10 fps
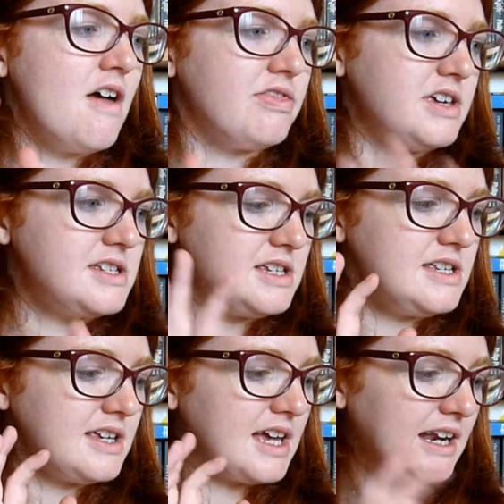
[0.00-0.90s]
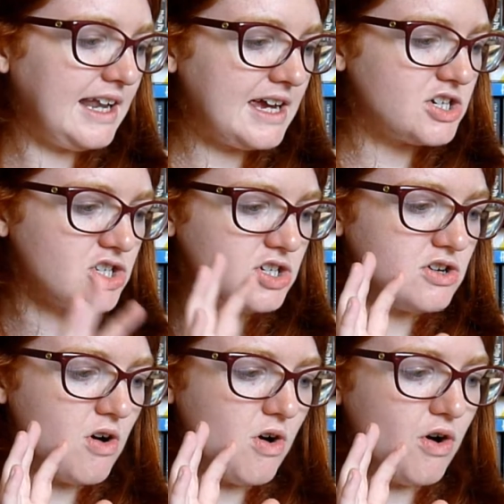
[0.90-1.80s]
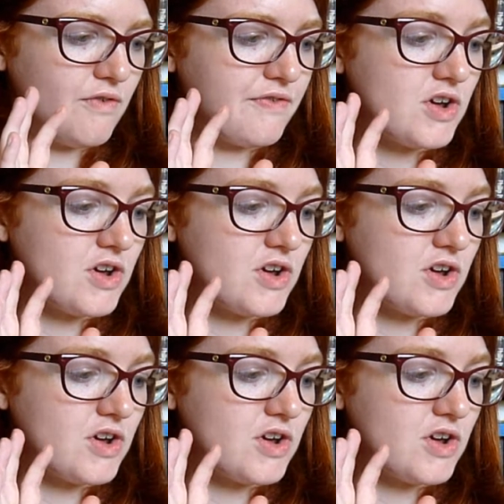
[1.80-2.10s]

This is a collection of